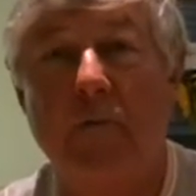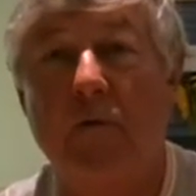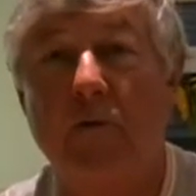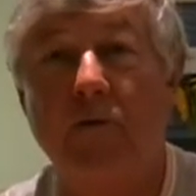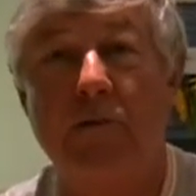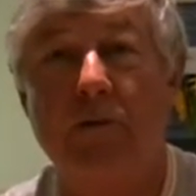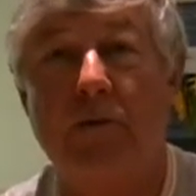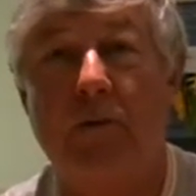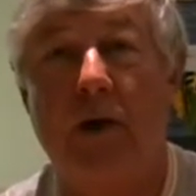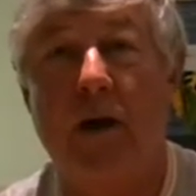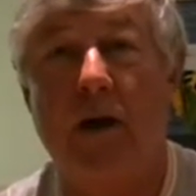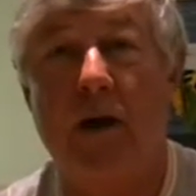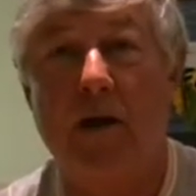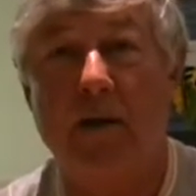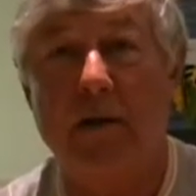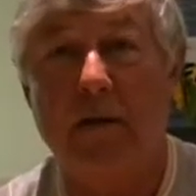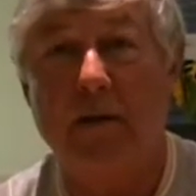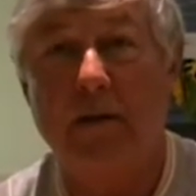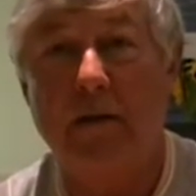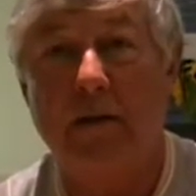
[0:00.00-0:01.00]
They walked away.
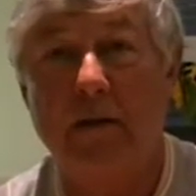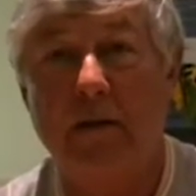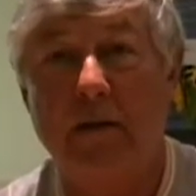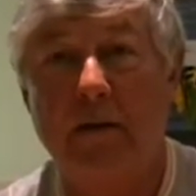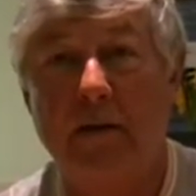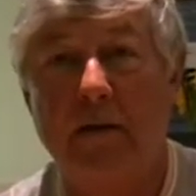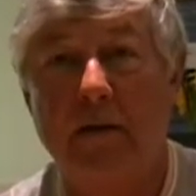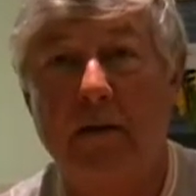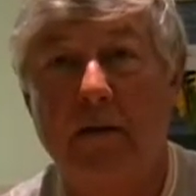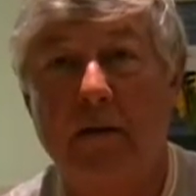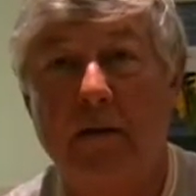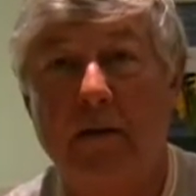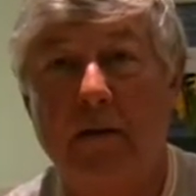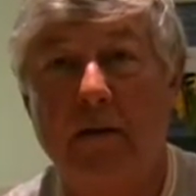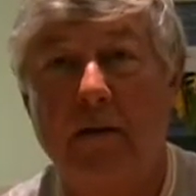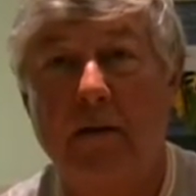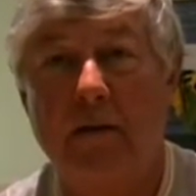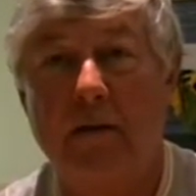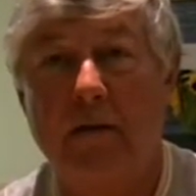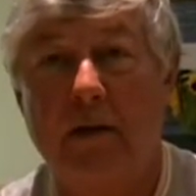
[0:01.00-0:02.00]

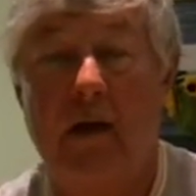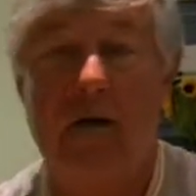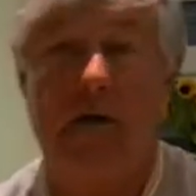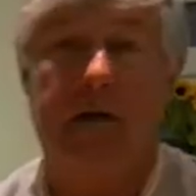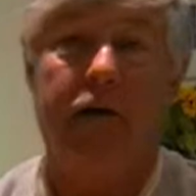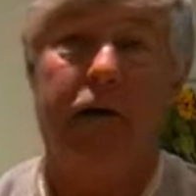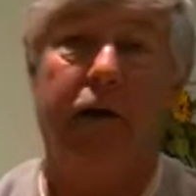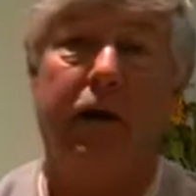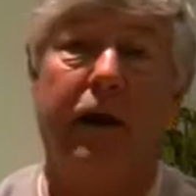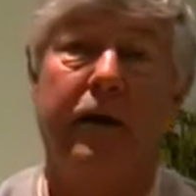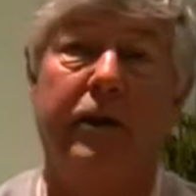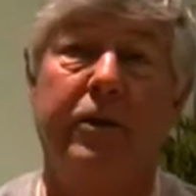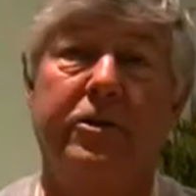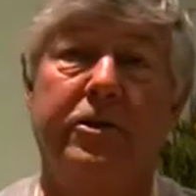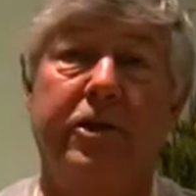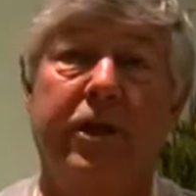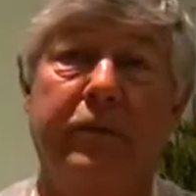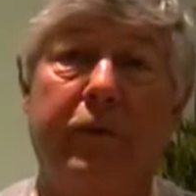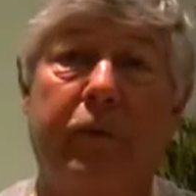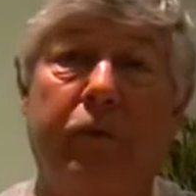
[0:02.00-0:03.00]
I can't get in the
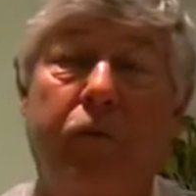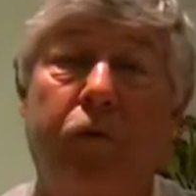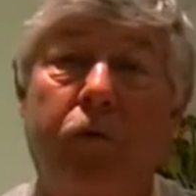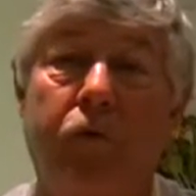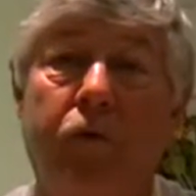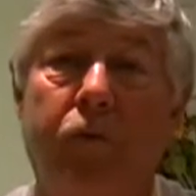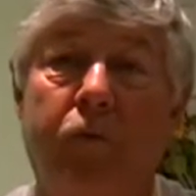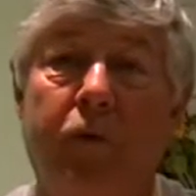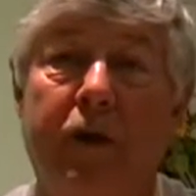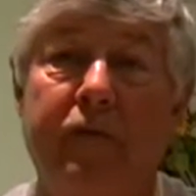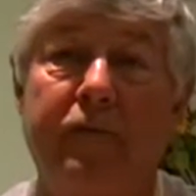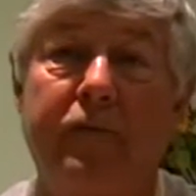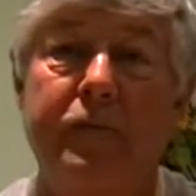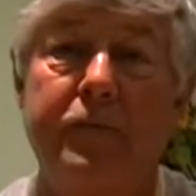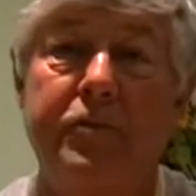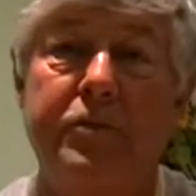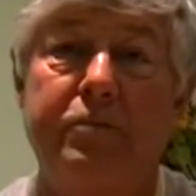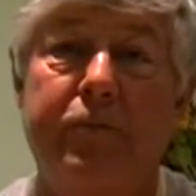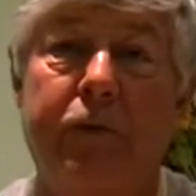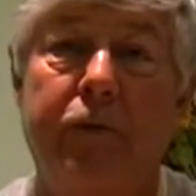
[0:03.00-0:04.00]
team, I walk away from
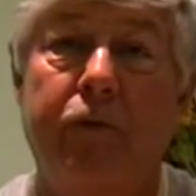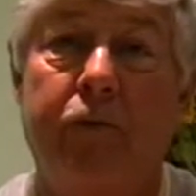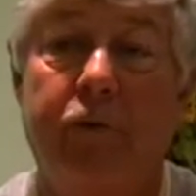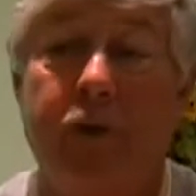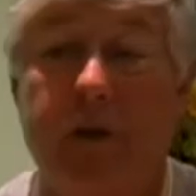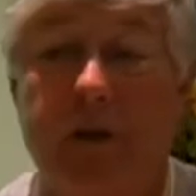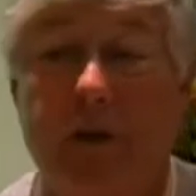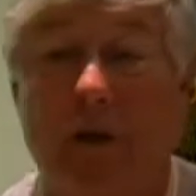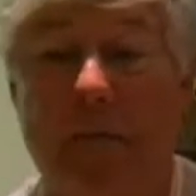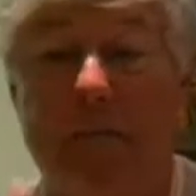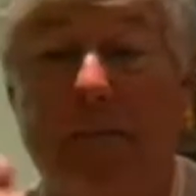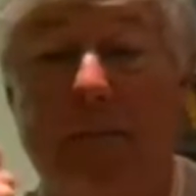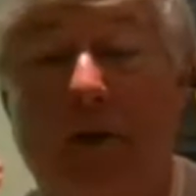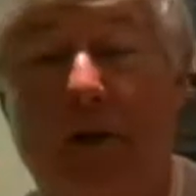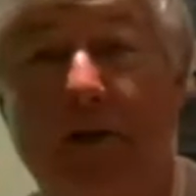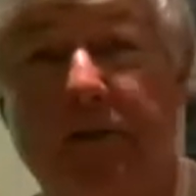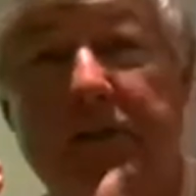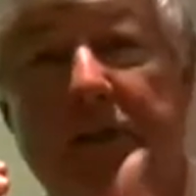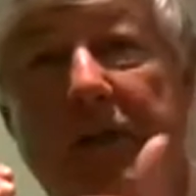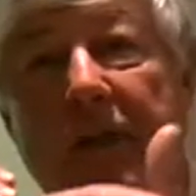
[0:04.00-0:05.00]
the sport. And
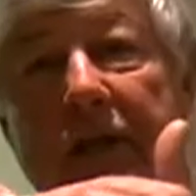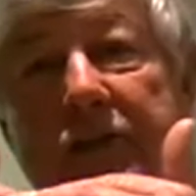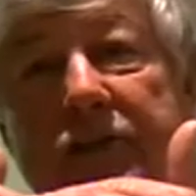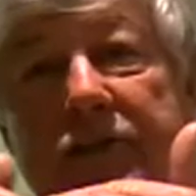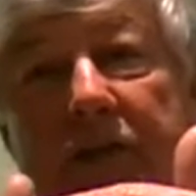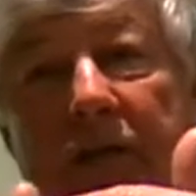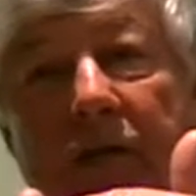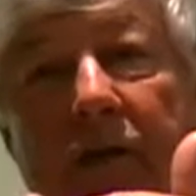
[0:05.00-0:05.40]
because the next